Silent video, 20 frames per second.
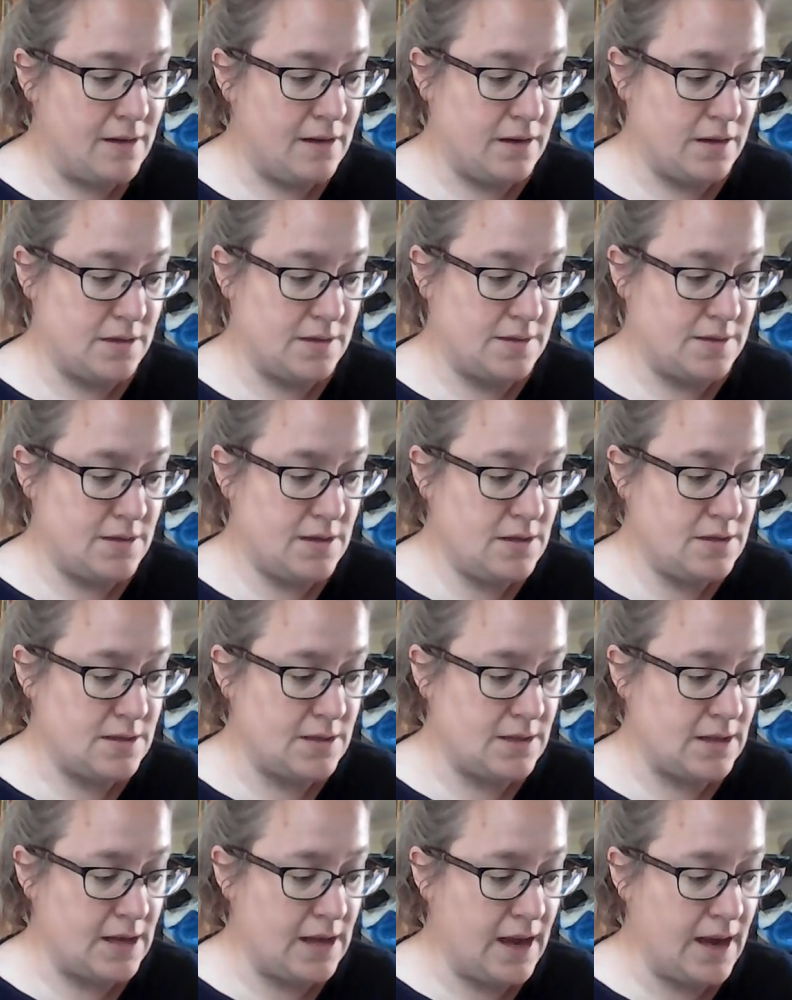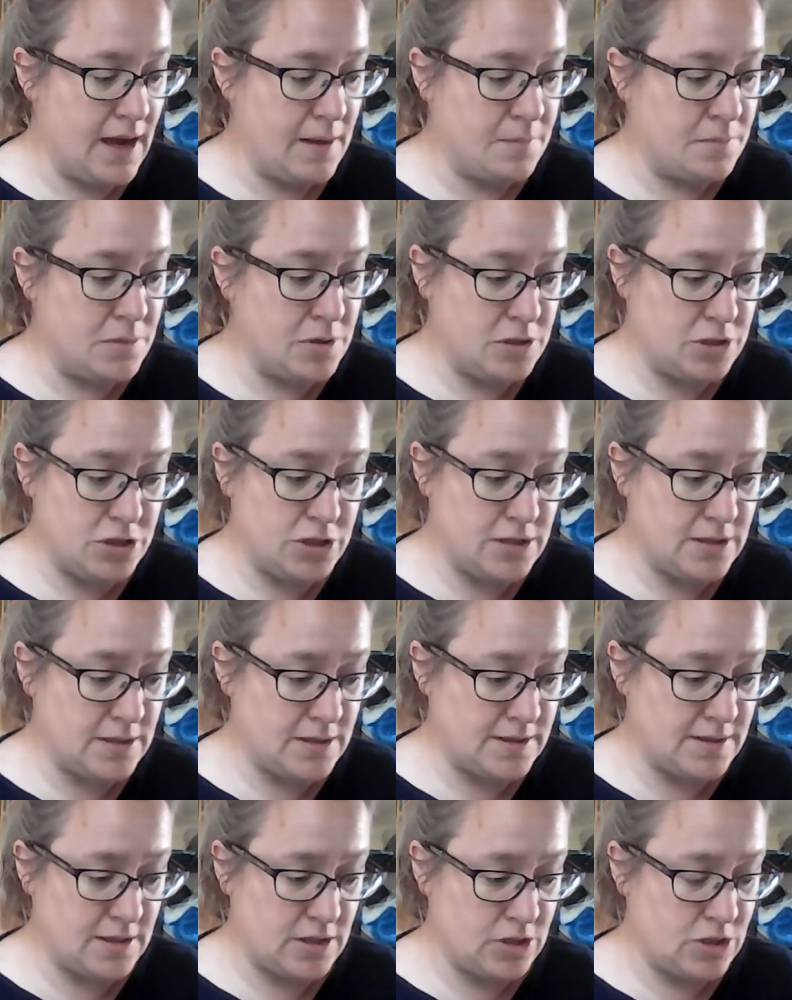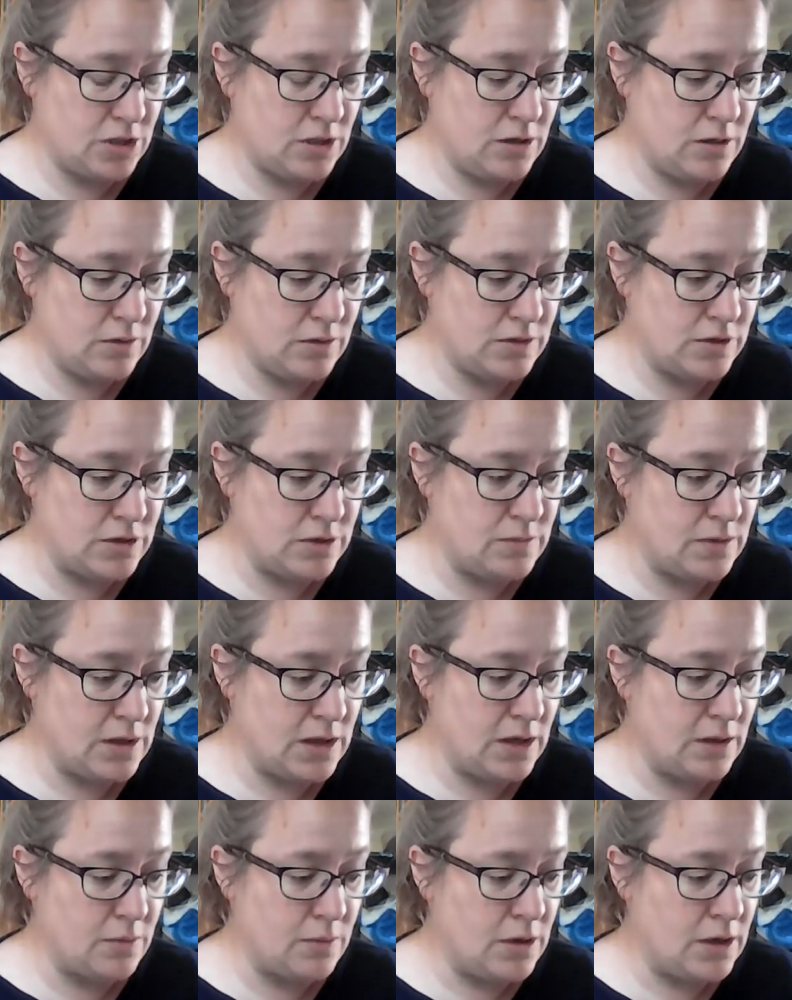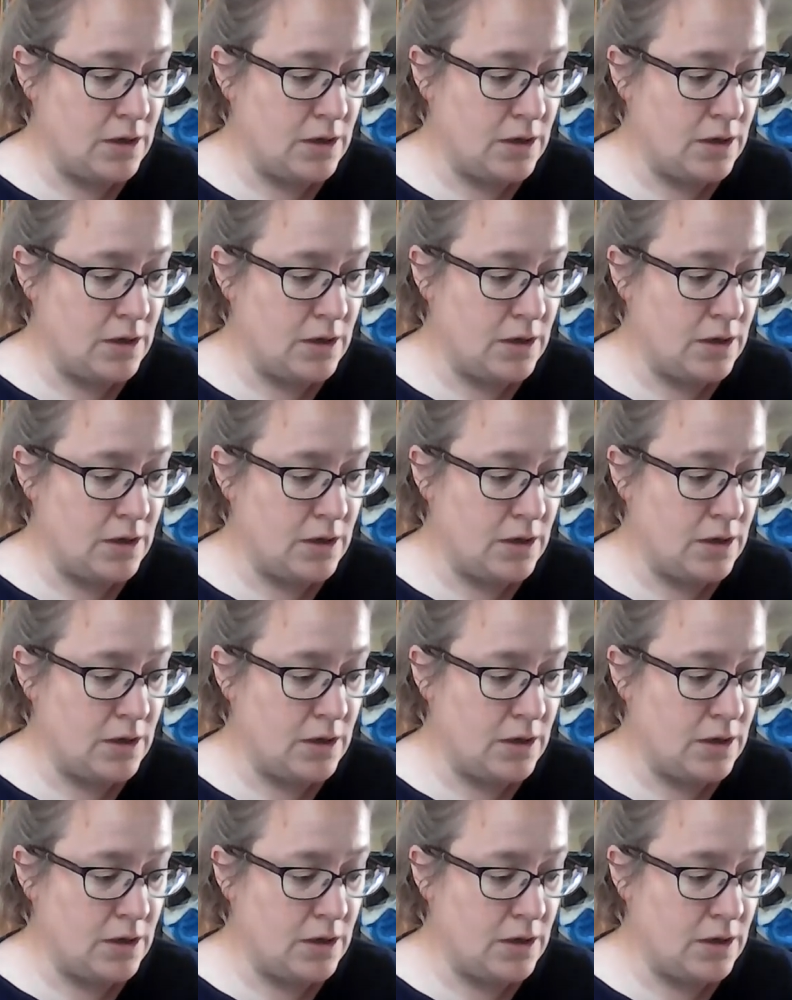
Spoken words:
"I certainly am. She does such a lot, you know.